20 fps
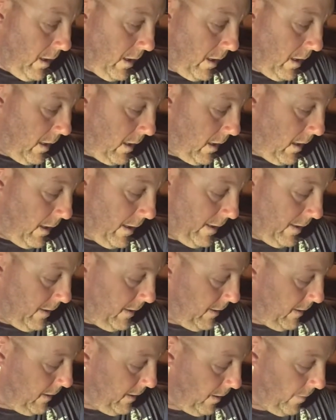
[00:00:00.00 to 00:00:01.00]

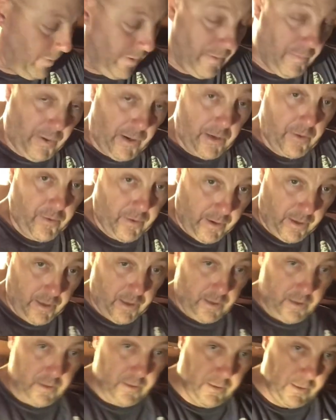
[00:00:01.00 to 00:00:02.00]
I'm pretty buggered right
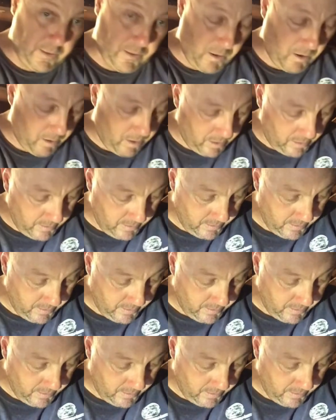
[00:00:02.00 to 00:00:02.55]
now. It's hot